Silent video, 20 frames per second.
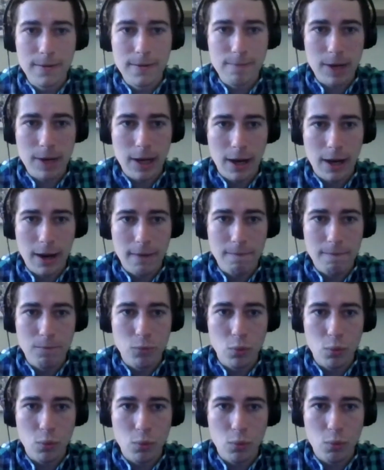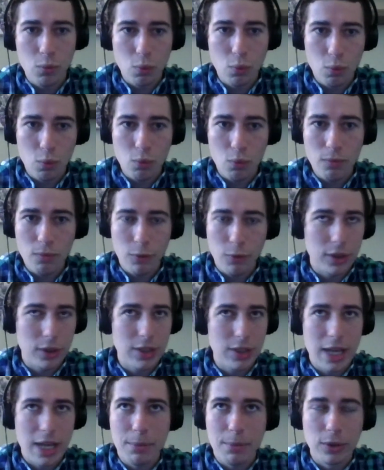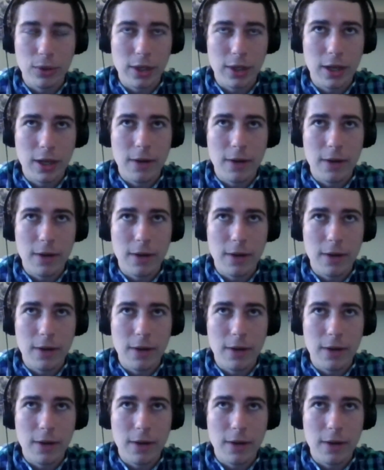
For example,